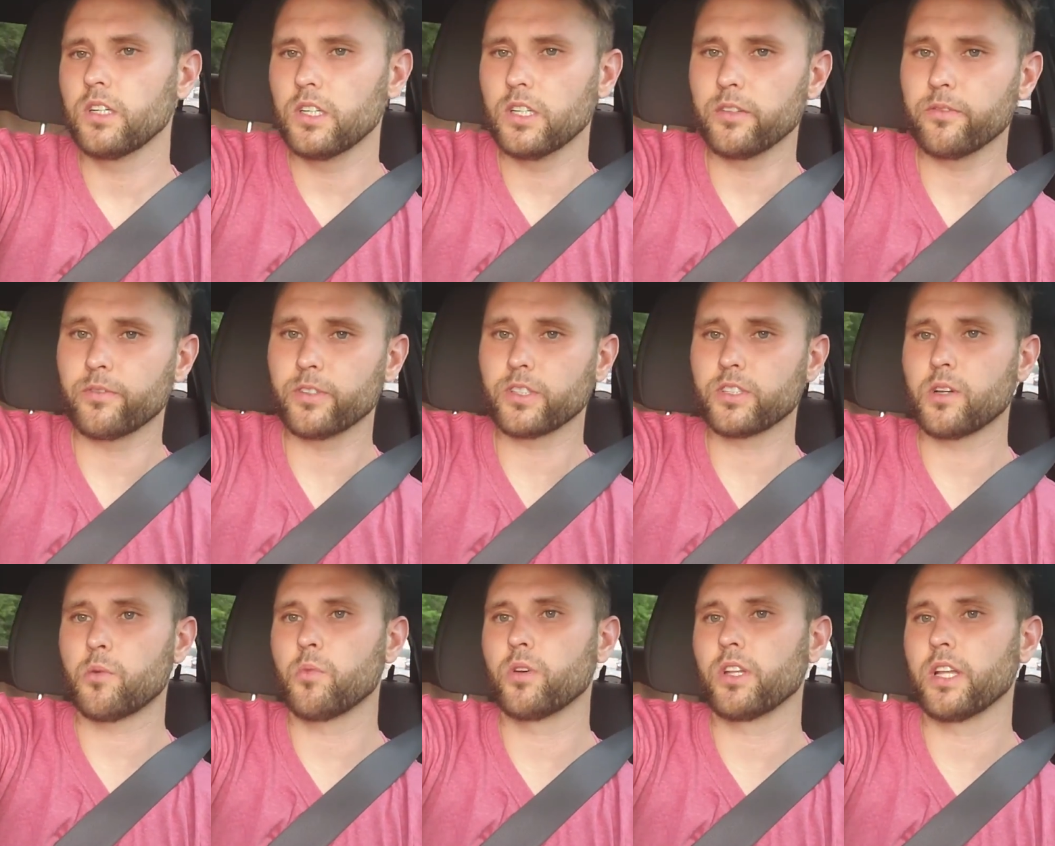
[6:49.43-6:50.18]
And for
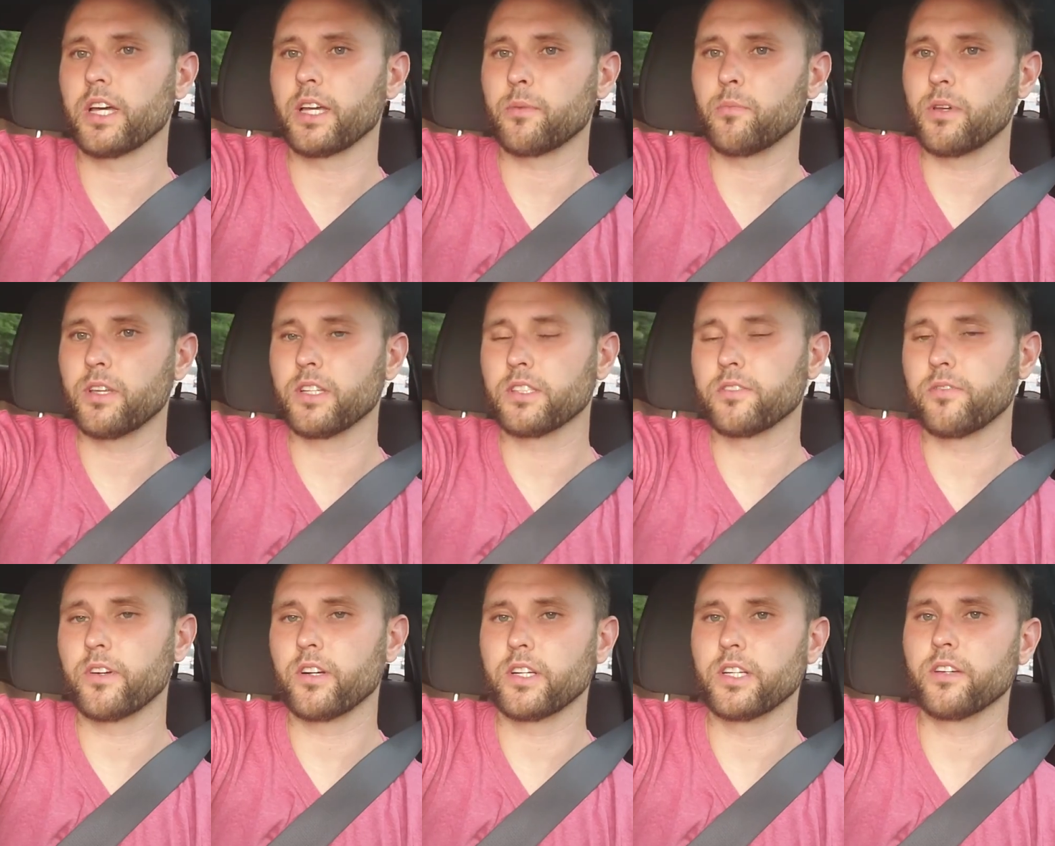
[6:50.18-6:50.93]
someone like me,
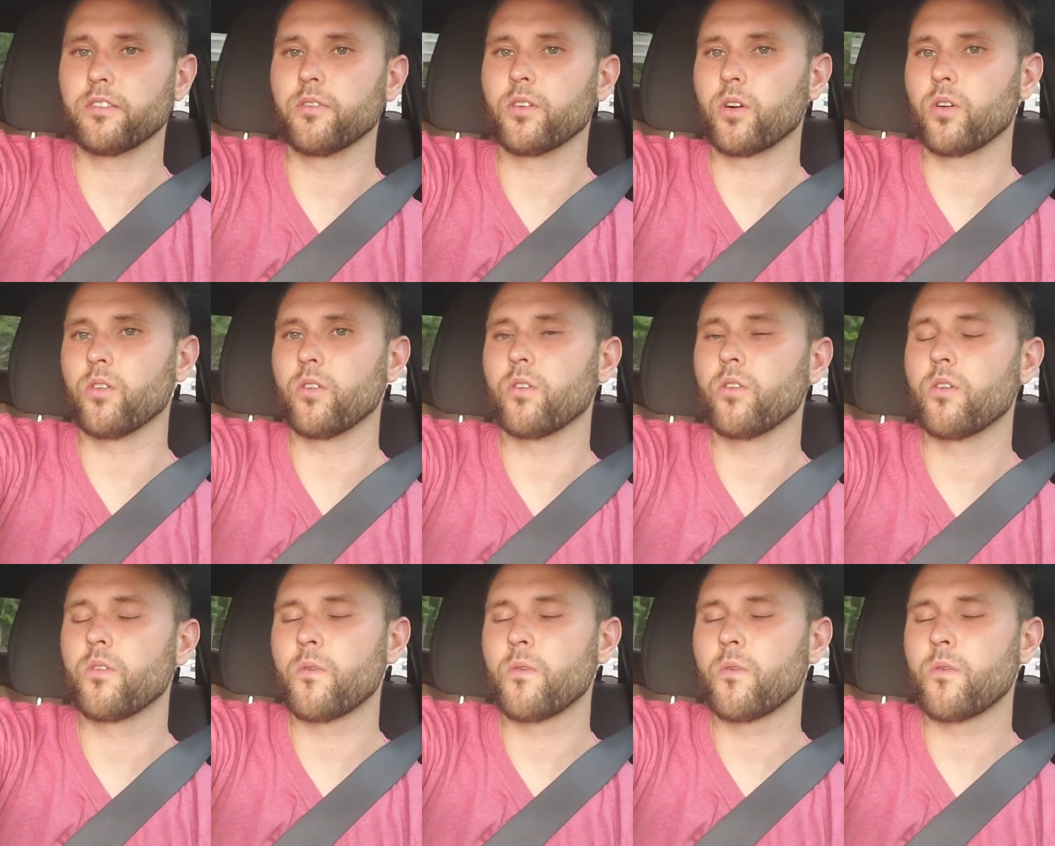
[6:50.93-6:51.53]
that's very difficult.